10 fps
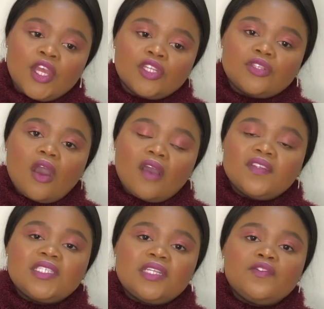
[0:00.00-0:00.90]
So
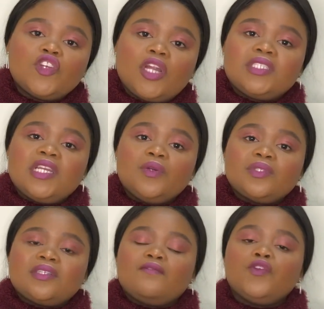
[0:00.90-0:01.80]
obviously if you're not dealing with
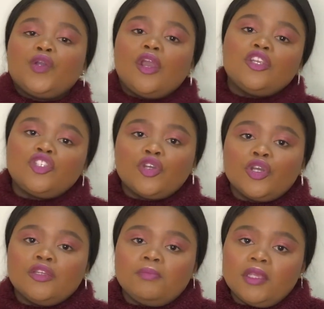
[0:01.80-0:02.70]
stuff, you're going to
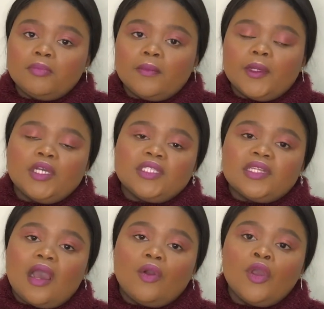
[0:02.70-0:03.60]
hurt people, because
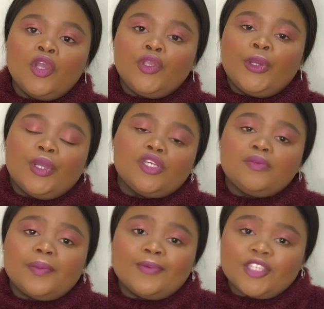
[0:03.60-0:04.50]
now you're going to
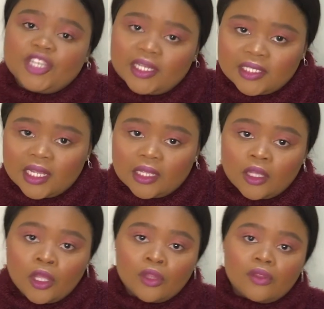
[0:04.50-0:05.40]
be projecting
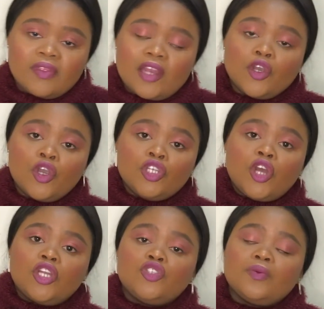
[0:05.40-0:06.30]
that hurt
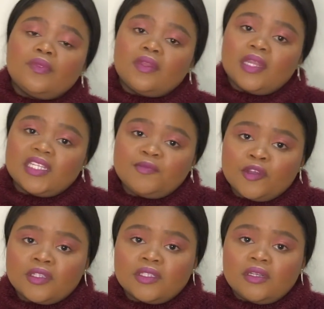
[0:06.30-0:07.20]
onto the next
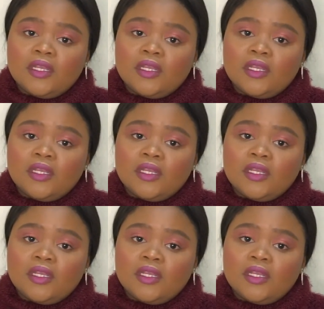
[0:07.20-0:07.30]
person.